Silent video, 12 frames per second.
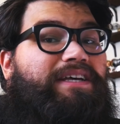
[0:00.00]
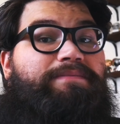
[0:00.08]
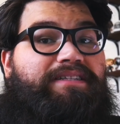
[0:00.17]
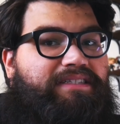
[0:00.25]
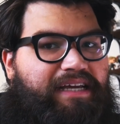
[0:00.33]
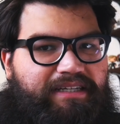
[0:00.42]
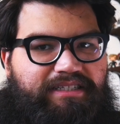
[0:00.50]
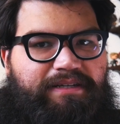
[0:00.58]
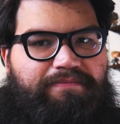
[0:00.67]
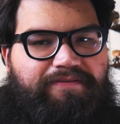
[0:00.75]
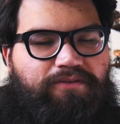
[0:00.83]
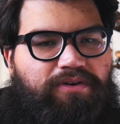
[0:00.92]
able to test
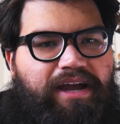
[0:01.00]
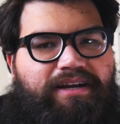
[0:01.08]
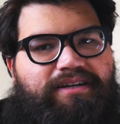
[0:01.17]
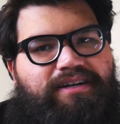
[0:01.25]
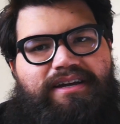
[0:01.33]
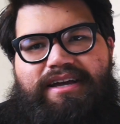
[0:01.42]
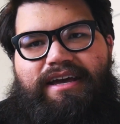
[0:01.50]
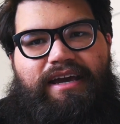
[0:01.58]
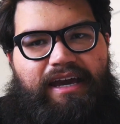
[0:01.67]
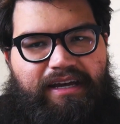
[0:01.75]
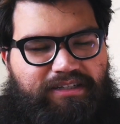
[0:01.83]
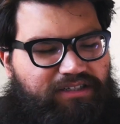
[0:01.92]
it beforehand.
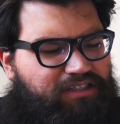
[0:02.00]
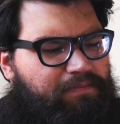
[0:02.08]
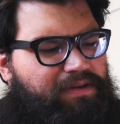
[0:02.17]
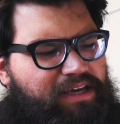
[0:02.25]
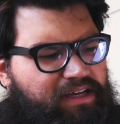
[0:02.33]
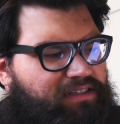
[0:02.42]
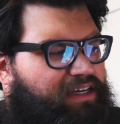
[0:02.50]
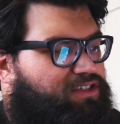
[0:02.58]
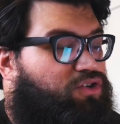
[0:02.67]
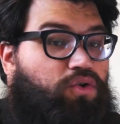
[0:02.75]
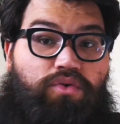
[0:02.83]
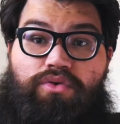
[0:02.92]
And to me,
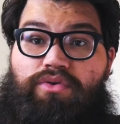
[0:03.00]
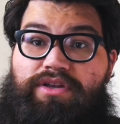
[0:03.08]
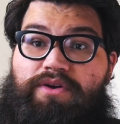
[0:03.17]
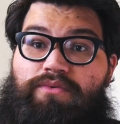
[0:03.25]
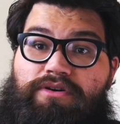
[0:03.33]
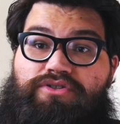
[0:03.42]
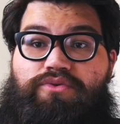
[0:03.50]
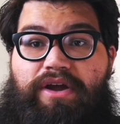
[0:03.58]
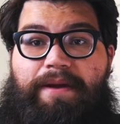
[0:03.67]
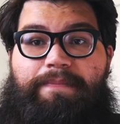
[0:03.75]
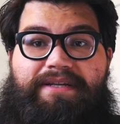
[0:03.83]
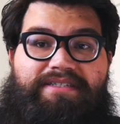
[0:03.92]
it's cool and it works
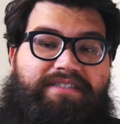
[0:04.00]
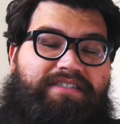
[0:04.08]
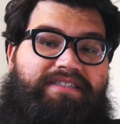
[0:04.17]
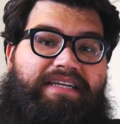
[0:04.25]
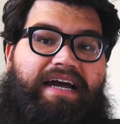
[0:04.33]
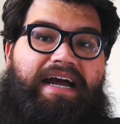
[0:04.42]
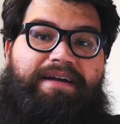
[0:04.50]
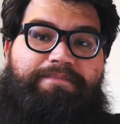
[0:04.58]
great, but it's not something that I